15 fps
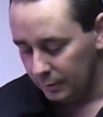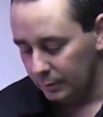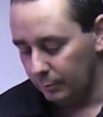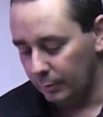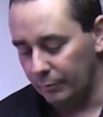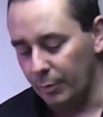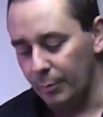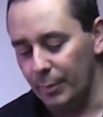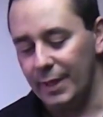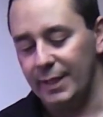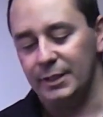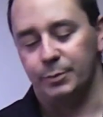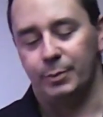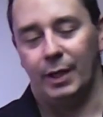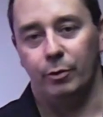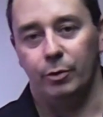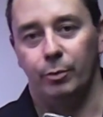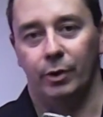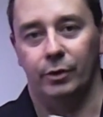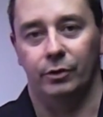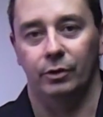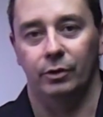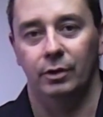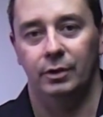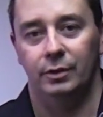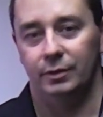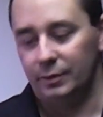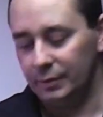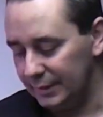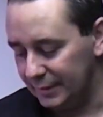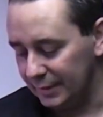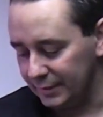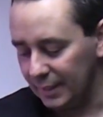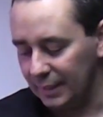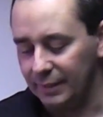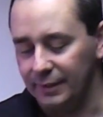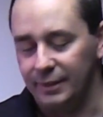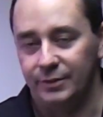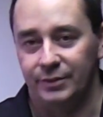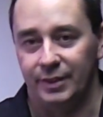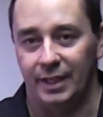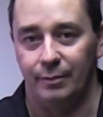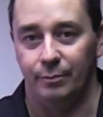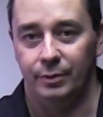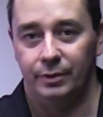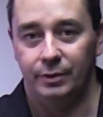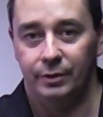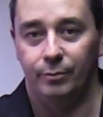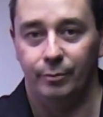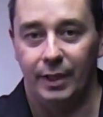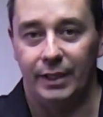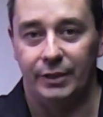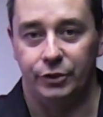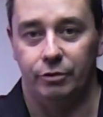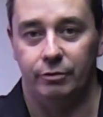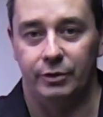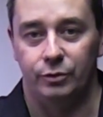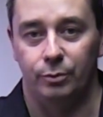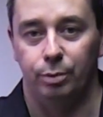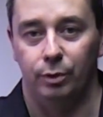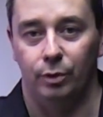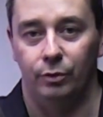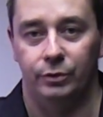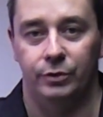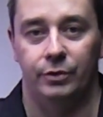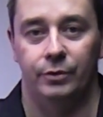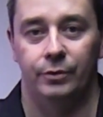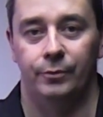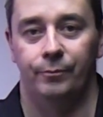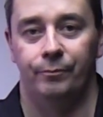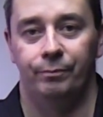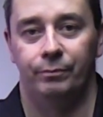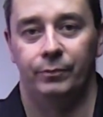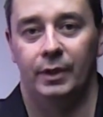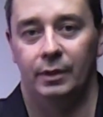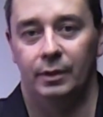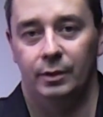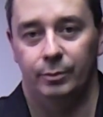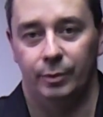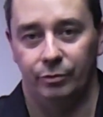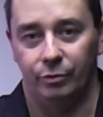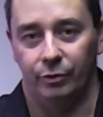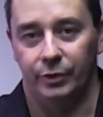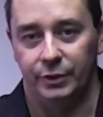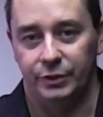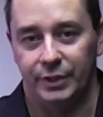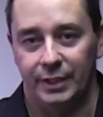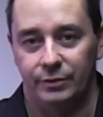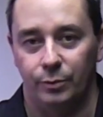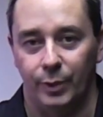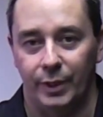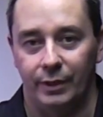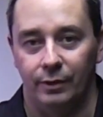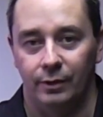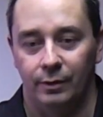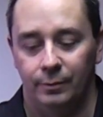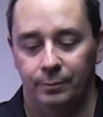With a mains powered model, it's exactly the same. Make sure it's unplugged before you change the wheel.